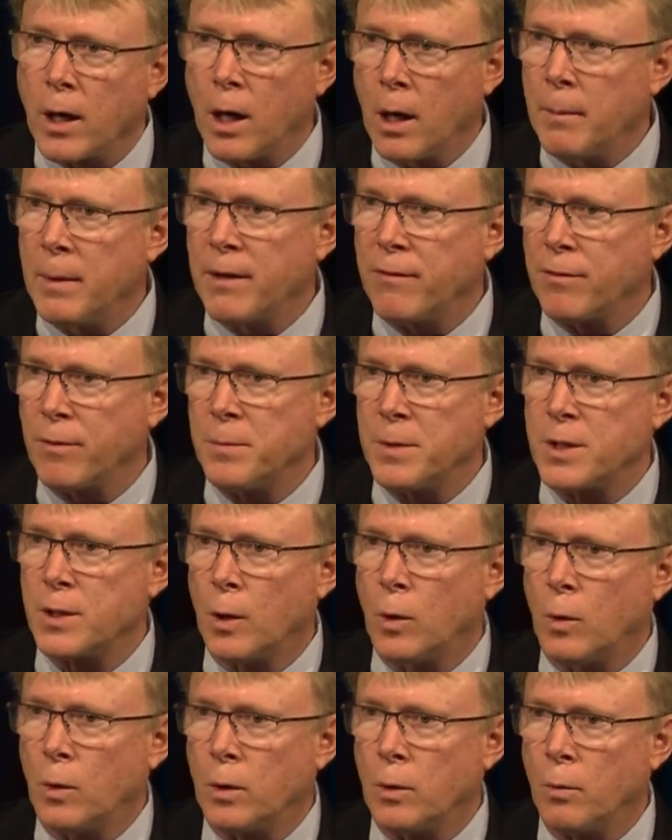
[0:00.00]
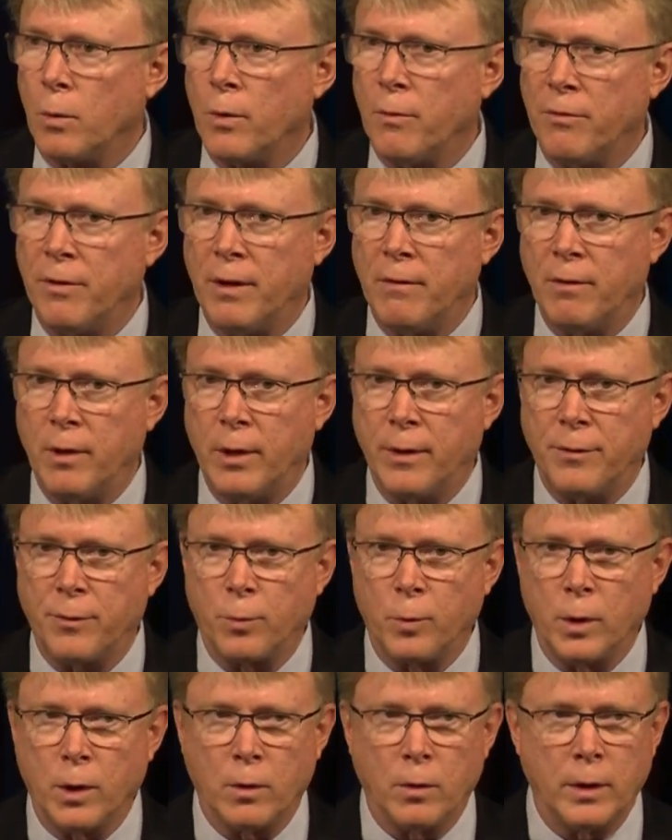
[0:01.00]
coming from solar. We're very, very
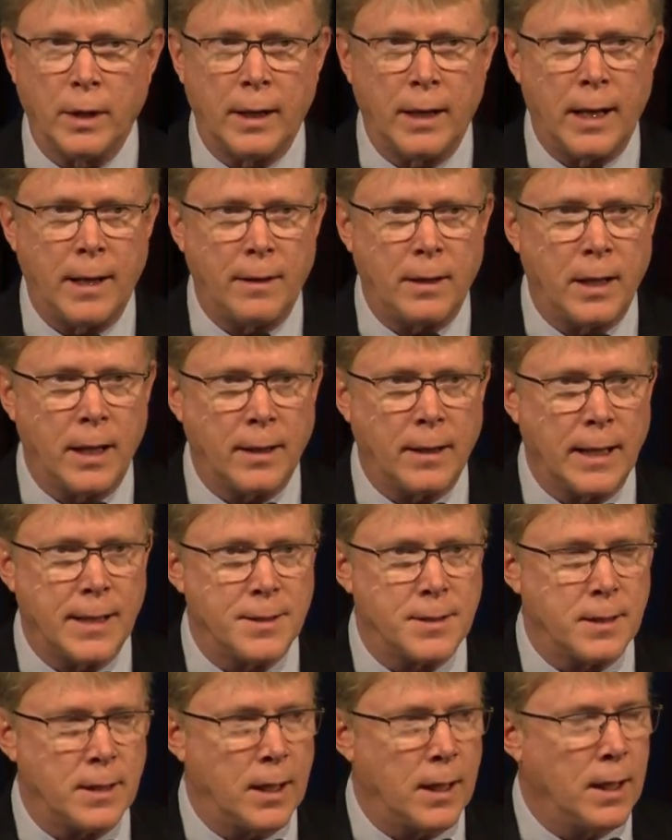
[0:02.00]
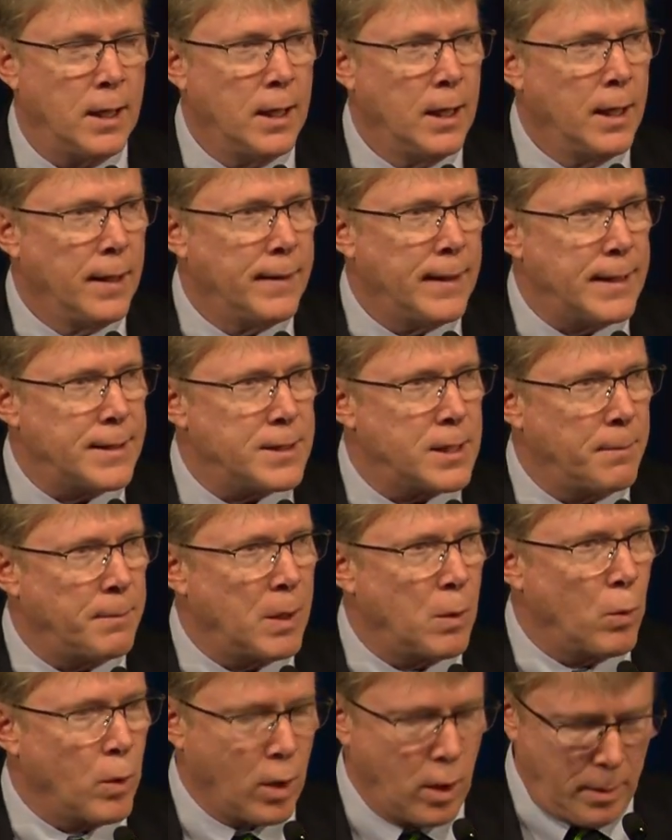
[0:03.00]
thrilled, and I think that's
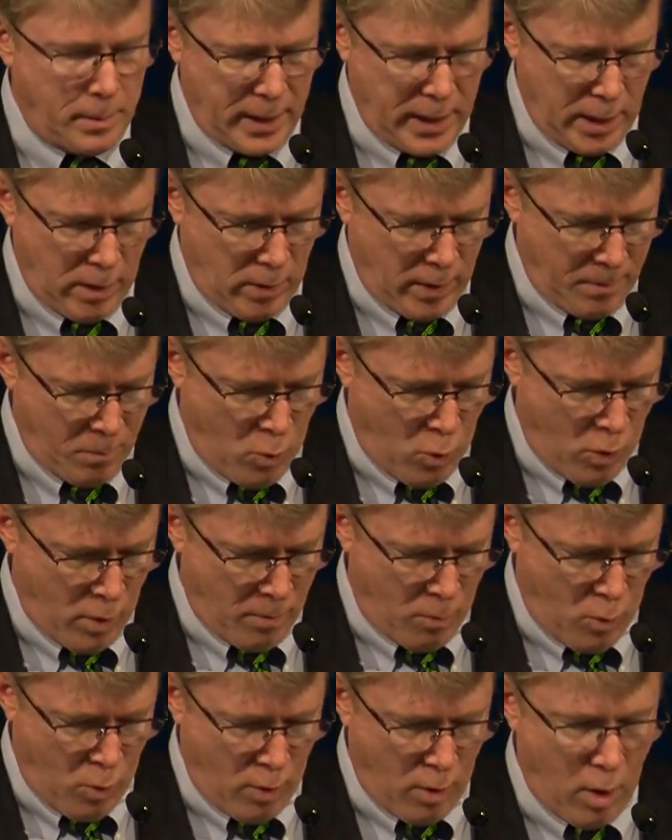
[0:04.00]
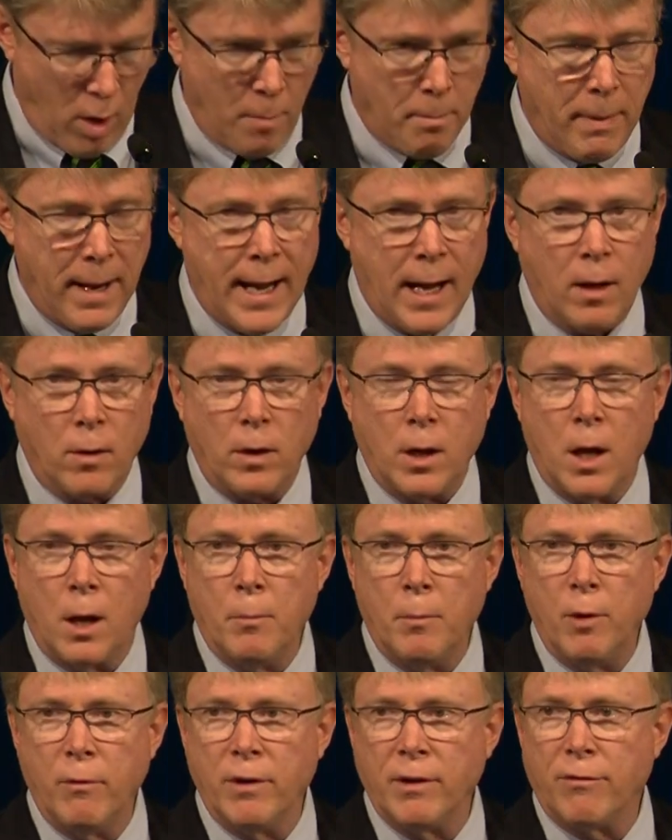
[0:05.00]
something we're going to be hearing more and more
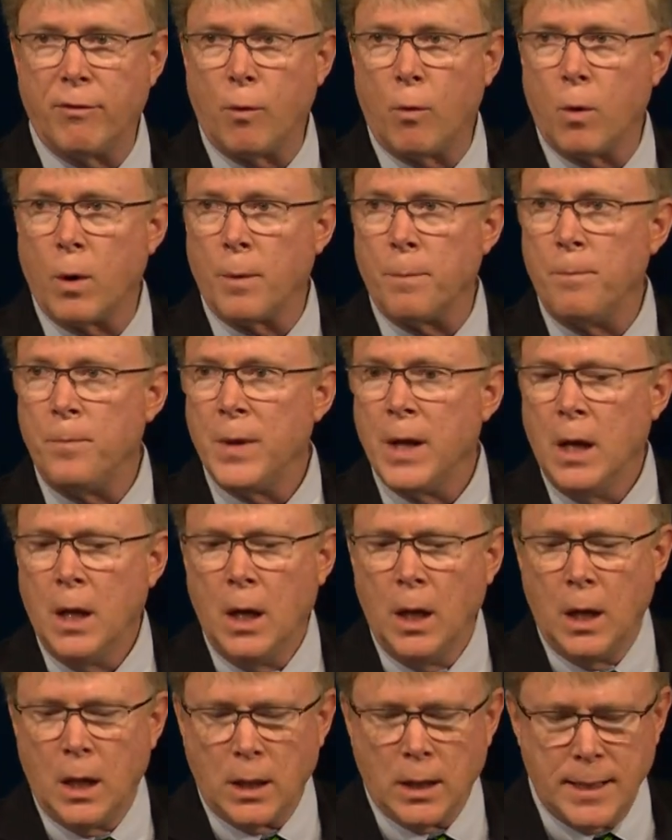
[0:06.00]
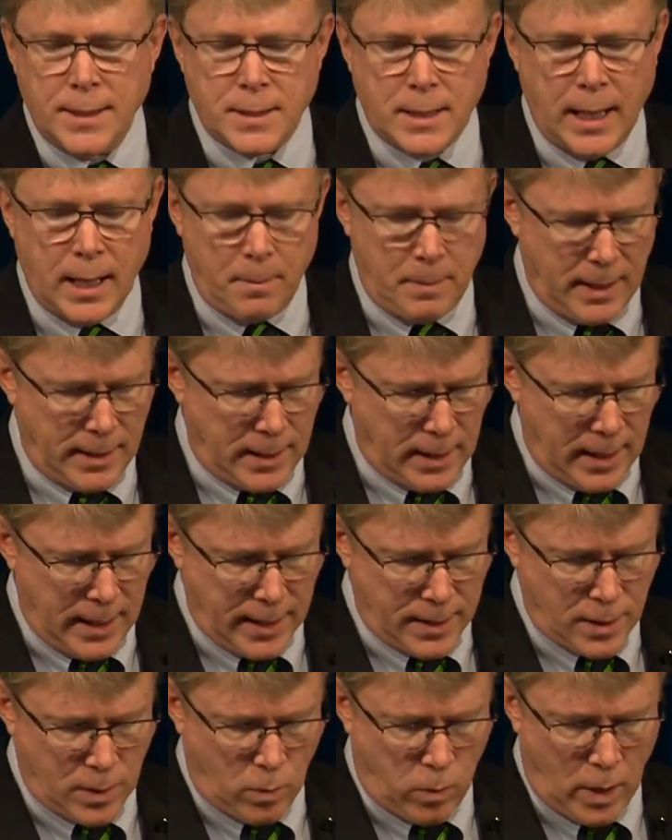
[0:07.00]
about moving forward. Let's take about the
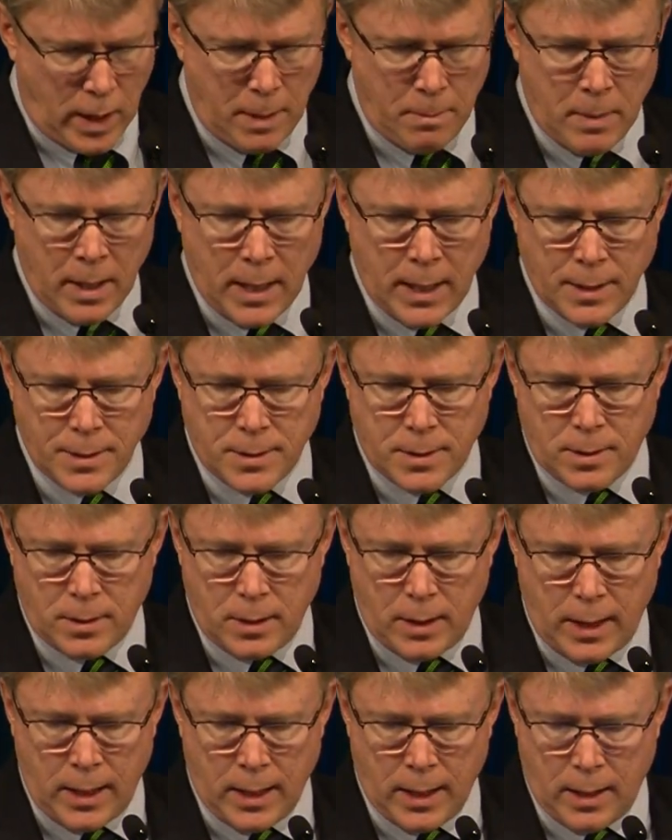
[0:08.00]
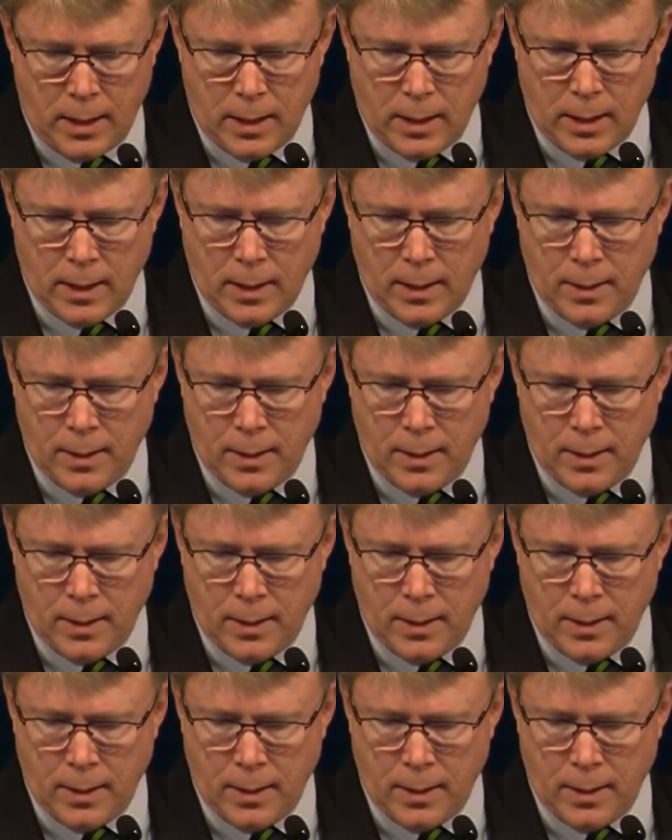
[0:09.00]
next 20 minutes and